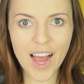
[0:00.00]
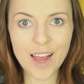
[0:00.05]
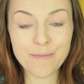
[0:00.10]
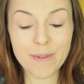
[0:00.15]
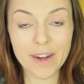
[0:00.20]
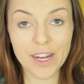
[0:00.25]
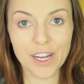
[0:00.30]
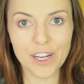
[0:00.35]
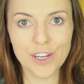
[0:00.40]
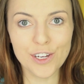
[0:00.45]

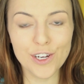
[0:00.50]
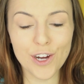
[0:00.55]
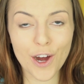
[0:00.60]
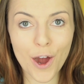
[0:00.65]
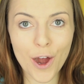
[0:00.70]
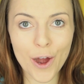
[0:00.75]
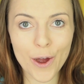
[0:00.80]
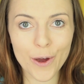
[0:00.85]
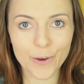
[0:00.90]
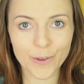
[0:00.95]
I'm a
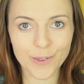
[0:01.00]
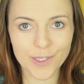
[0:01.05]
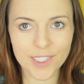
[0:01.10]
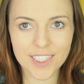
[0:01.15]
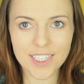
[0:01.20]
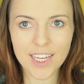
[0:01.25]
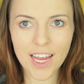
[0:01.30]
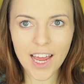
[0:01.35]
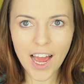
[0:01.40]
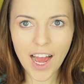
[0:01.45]

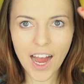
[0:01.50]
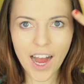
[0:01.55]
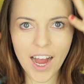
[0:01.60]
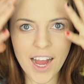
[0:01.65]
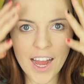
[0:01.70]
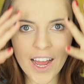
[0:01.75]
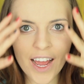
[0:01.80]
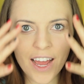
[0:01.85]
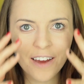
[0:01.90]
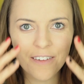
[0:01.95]
ghost!
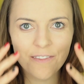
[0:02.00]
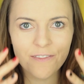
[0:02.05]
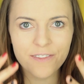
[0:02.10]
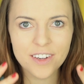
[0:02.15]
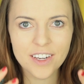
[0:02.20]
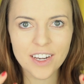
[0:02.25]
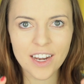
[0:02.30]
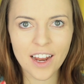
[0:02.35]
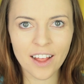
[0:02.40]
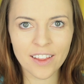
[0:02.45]
I have
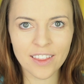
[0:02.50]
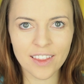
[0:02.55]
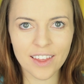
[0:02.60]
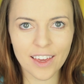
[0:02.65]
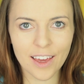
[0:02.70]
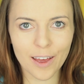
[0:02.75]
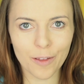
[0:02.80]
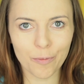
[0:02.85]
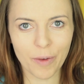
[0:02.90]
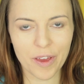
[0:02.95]

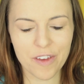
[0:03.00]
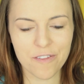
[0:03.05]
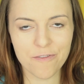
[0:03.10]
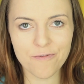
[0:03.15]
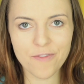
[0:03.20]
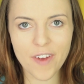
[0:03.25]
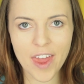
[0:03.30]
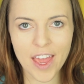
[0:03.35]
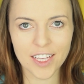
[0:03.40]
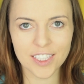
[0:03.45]
nothing on my
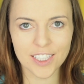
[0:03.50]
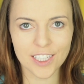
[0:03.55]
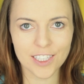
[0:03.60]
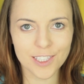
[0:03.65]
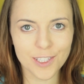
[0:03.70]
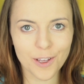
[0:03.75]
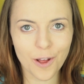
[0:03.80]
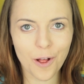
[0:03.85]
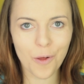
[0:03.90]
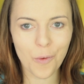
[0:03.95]
face,
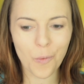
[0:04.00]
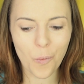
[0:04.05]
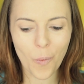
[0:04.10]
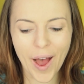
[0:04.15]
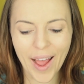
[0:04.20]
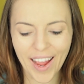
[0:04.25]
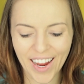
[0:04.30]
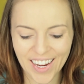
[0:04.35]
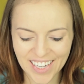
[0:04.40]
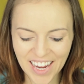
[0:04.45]
it's all
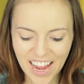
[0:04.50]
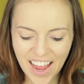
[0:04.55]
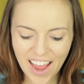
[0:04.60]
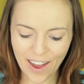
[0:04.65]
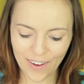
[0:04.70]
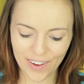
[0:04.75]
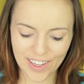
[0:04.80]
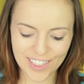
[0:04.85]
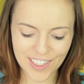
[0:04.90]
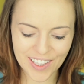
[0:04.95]
white.
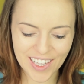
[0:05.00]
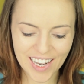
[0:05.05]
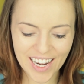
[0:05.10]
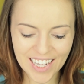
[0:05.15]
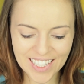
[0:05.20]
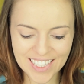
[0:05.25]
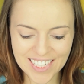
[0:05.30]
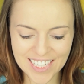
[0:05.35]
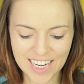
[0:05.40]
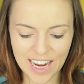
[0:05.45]
Okay, so the
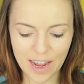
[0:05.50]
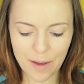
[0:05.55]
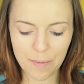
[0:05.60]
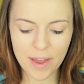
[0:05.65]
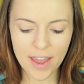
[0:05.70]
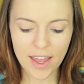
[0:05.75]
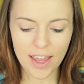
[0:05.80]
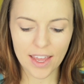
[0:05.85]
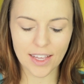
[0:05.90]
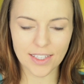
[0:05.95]
next
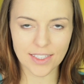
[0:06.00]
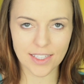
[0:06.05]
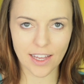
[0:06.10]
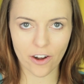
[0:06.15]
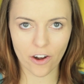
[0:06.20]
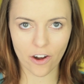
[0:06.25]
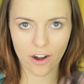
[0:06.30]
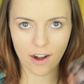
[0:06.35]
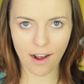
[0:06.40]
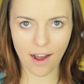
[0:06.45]
step is
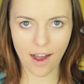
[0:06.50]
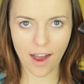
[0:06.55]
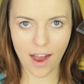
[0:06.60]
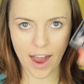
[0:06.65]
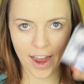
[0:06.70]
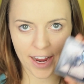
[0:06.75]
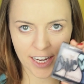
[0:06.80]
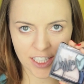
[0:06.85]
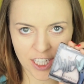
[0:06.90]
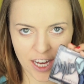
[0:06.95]
our
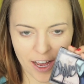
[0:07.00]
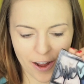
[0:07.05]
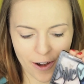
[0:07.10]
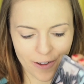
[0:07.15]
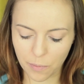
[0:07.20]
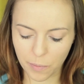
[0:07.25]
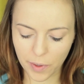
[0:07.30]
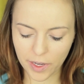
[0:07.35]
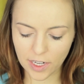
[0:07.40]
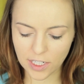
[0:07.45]

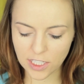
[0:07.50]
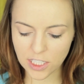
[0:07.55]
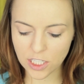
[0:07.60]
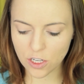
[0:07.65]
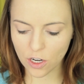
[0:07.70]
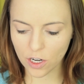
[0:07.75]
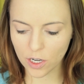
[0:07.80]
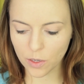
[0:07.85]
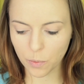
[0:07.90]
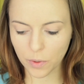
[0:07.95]
eyeshadow. We're gonna
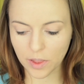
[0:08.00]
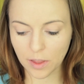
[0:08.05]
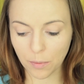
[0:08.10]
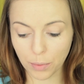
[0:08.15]
start with